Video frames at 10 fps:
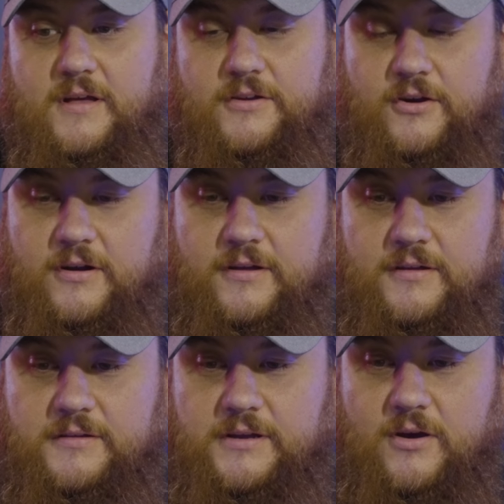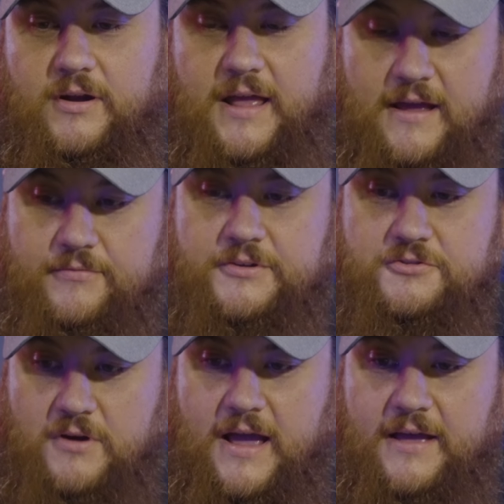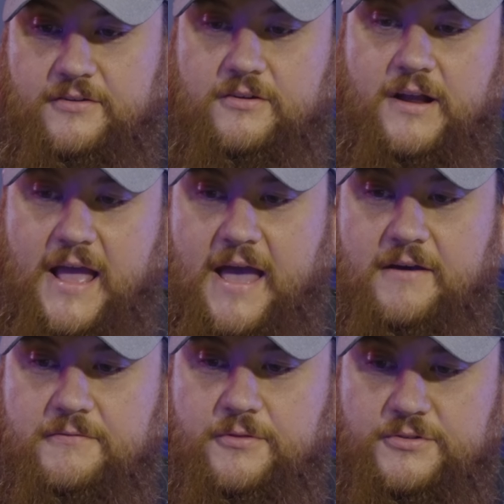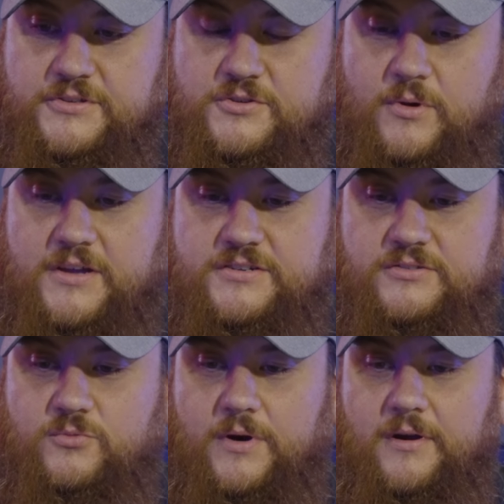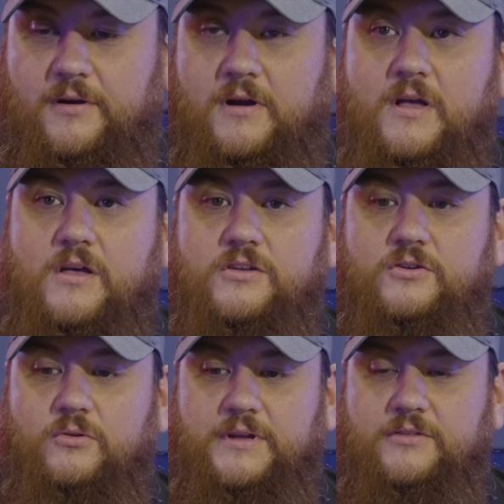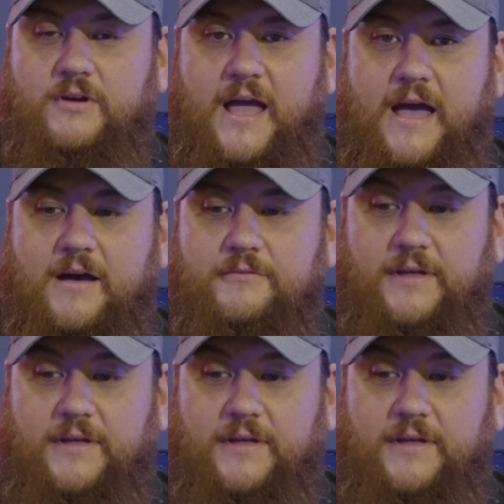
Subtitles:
You're gonna, you know, at every track, you're gonna have those situations where you'll either have,